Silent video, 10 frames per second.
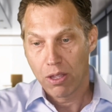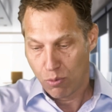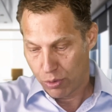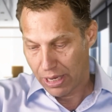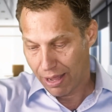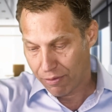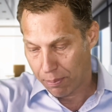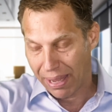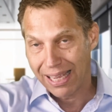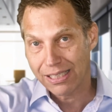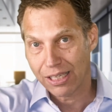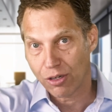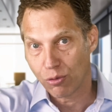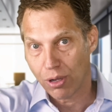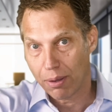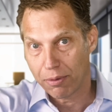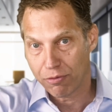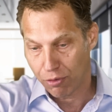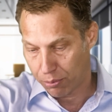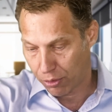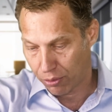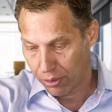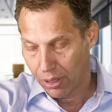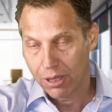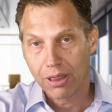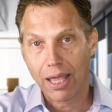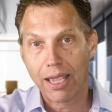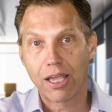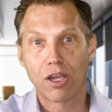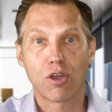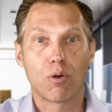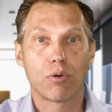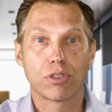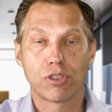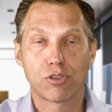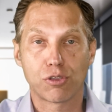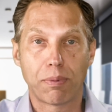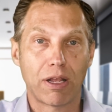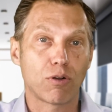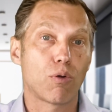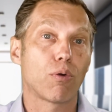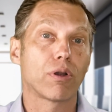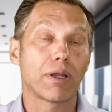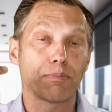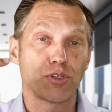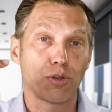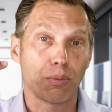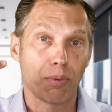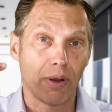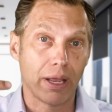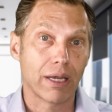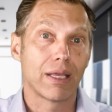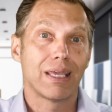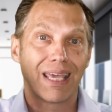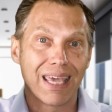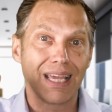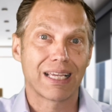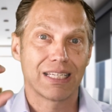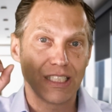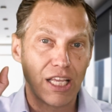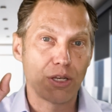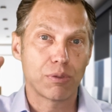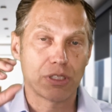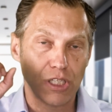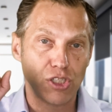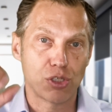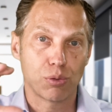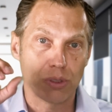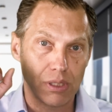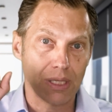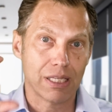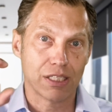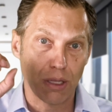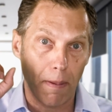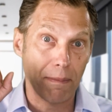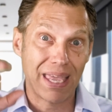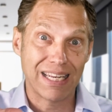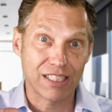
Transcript: when you have a pain signal coming from your leg going to your spinal cord and up to your brain, it continuously shoots this pain